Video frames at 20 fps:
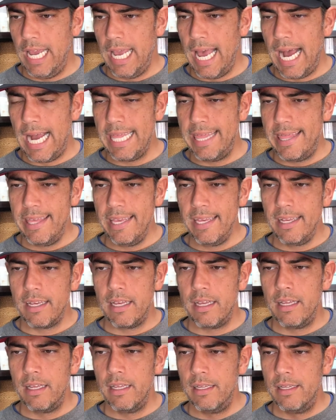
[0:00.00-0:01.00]
I think,
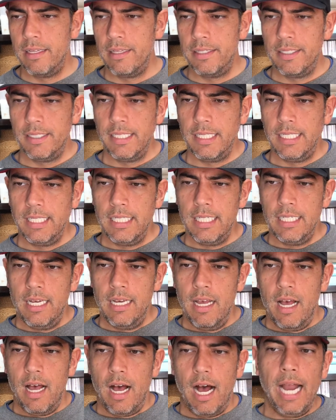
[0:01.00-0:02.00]

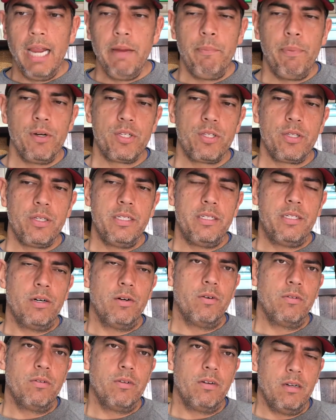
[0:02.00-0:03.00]
I personally
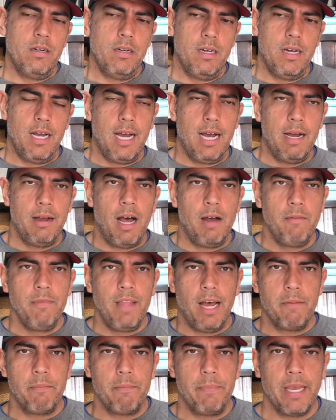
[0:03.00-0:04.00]
don't, I'm
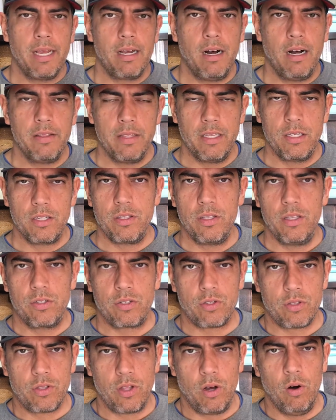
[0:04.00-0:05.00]
not big on
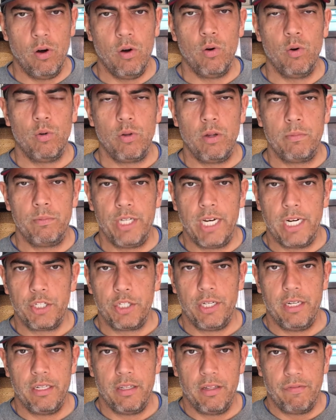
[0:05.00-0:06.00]
the whole
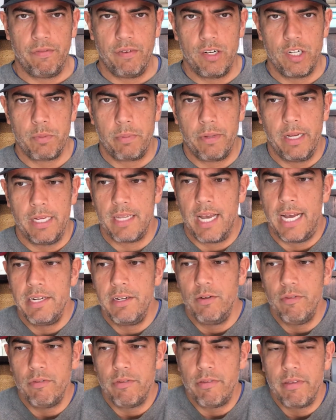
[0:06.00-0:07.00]
objection in the first place. I
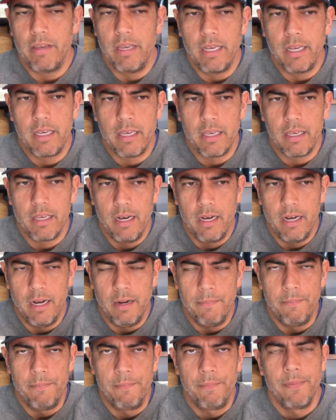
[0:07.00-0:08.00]
don't think
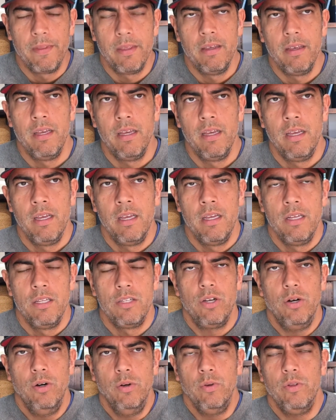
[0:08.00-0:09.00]

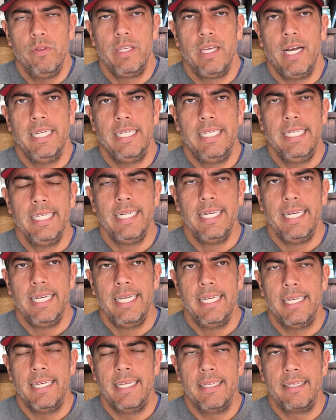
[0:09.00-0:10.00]
So the idea
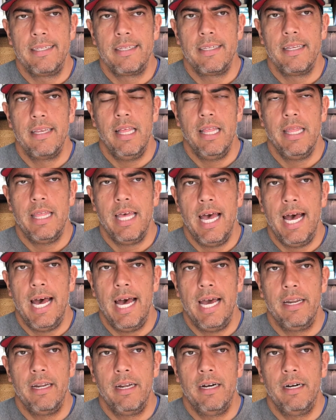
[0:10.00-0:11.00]
is
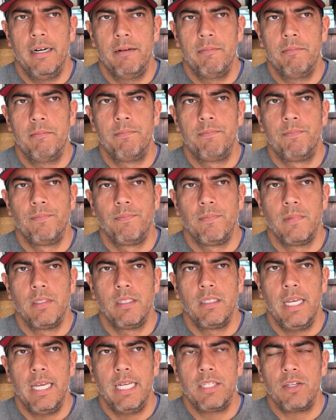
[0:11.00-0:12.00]
that
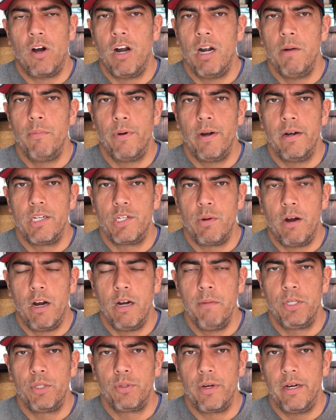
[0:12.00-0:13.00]
it's
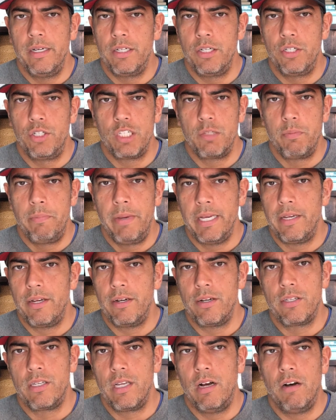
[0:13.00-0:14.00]
arbitrary to just pick
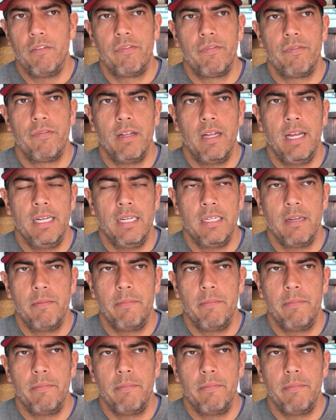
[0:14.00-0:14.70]
yourself and to